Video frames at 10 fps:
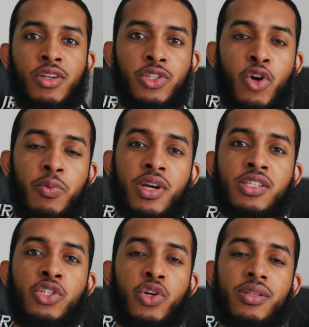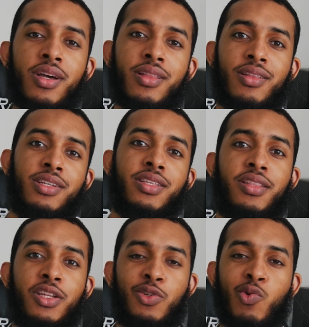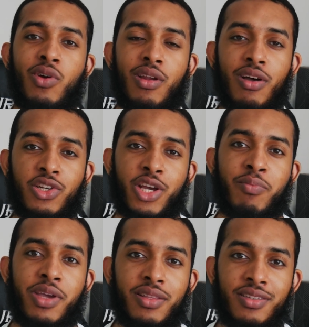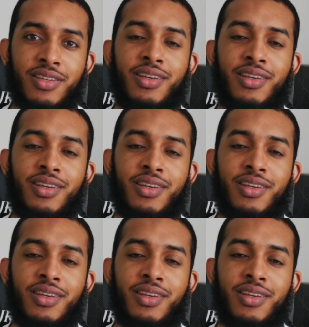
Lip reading: So I hope you guys enjoyed that. There's the digital collage I made.